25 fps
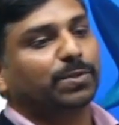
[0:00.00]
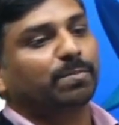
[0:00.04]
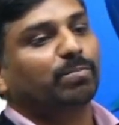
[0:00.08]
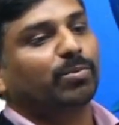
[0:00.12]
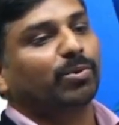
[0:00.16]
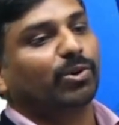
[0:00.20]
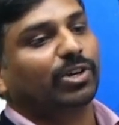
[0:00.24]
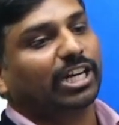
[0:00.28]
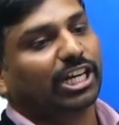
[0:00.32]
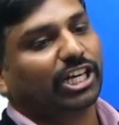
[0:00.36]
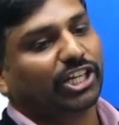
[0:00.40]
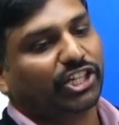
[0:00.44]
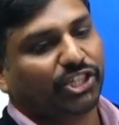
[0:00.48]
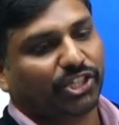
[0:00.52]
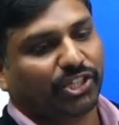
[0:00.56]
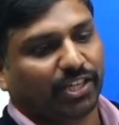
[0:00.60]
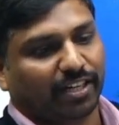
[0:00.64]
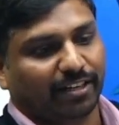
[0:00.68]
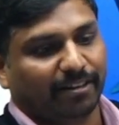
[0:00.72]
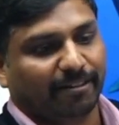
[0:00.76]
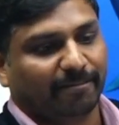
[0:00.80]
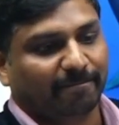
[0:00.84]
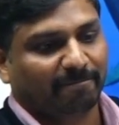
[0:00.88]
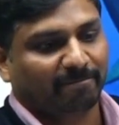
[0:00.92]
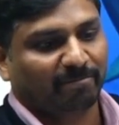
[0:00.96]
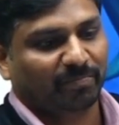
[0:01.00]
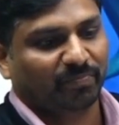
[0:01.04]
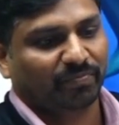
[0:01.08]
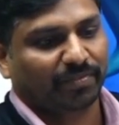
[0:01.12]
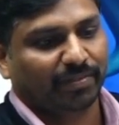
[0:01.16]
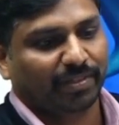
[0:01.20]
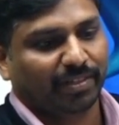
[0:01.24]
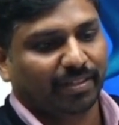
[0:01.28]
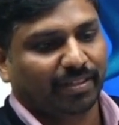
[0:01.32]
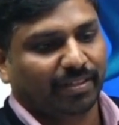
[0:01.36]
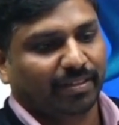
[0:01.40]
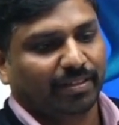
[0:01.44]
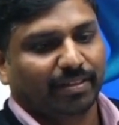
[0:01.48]
protection,
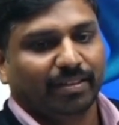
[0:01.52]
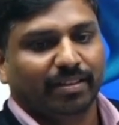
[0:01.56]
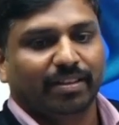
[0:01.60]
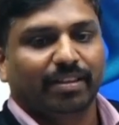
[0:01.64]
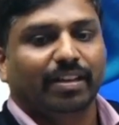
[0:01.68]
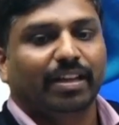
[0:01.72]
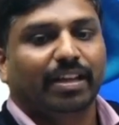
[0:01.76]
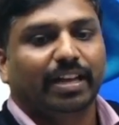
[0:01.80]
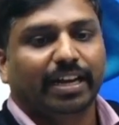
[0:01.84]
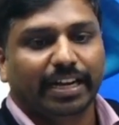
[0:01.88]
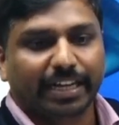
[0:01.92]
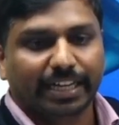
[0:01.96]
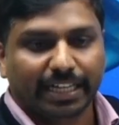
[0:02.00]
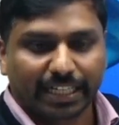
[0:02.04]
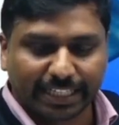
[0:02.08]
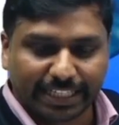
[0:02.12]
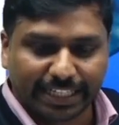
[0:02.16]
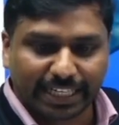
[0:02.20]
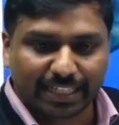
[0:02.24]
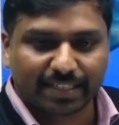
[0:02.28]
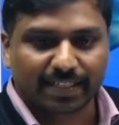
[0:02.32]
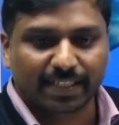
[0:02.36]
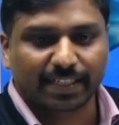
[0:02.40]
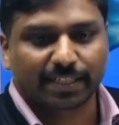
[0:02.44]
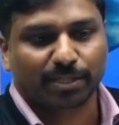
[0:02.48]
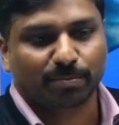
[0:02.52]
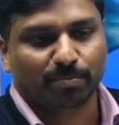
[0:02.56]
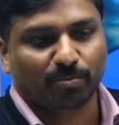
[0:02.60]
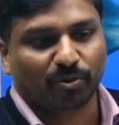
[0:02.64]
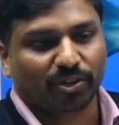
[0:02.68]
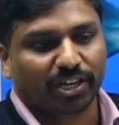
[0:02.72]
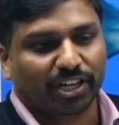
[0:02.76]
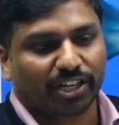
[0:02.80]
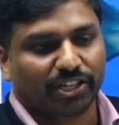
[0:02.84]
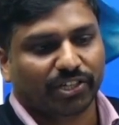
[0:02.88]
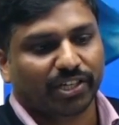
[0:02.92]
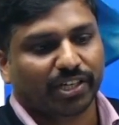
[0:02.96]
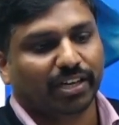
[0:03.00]
and it gets its
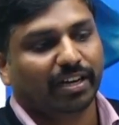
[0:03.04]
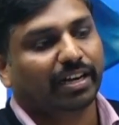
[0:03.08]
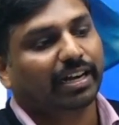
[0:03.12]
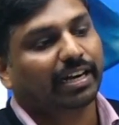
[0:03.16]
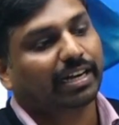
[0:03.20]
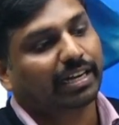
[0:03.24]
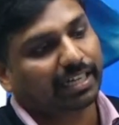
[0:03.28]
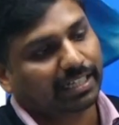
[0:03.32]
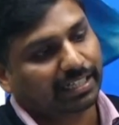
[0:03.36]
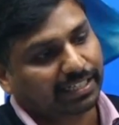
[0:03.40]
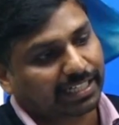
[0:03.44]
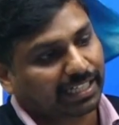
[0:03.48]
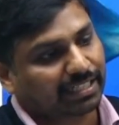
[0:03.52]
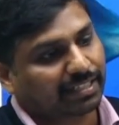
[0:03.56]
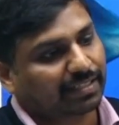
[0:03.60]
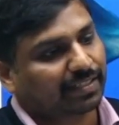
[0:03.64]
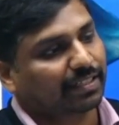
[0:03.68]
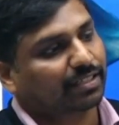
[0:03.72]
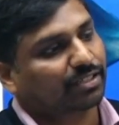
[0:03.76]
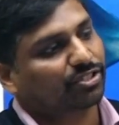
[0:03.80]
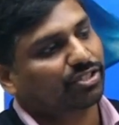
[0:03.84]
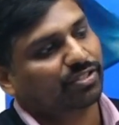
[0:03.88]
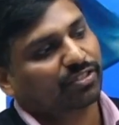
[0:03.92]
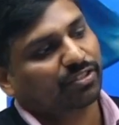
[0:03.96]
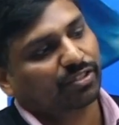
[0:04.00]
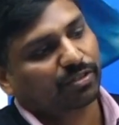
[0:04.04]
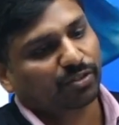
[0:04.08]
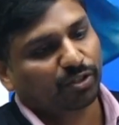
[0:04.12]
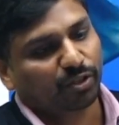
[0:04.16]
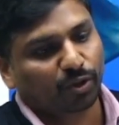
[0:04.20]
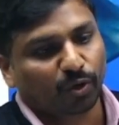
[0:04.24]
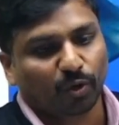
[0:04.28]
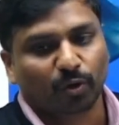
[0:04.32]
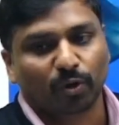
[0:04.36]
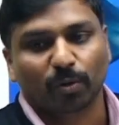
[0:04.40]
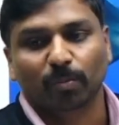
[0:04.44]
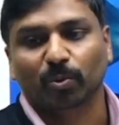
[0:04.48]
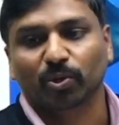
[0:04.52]
protection and it gets its
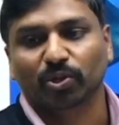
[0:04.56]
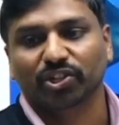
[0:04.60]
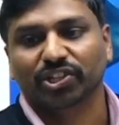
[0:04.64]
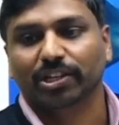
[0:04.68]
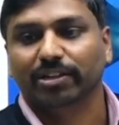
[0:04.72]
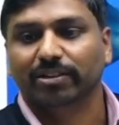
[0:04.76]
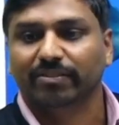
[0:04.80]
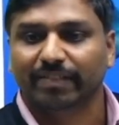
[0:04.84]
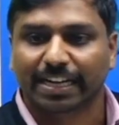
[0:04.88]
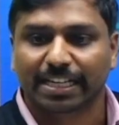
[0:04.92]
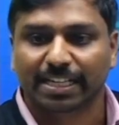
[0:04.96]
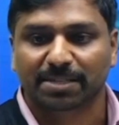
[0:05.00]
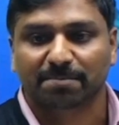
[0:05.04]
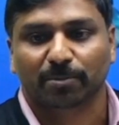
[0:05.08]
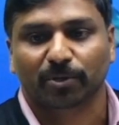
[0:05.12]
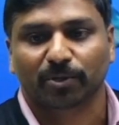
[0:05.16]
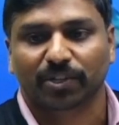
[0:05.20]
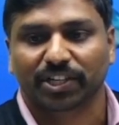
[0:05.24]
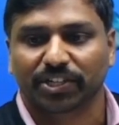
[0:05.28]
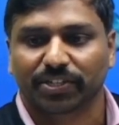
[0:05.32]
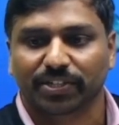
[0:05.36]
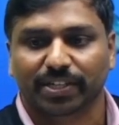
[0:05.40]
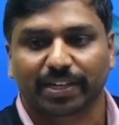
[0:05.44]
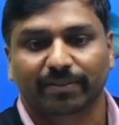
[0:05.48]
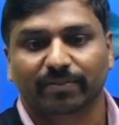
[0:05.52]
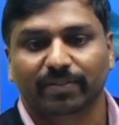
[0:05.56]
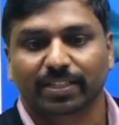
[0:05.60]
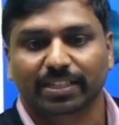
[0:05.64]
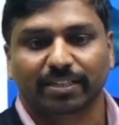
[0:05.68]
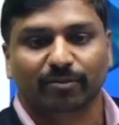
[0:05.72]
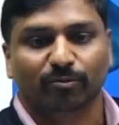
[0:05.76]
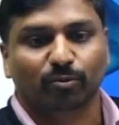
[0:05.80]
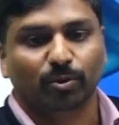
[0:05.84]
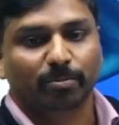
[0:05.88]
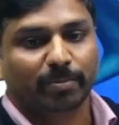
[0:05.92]
locomotion, transportation, everything would be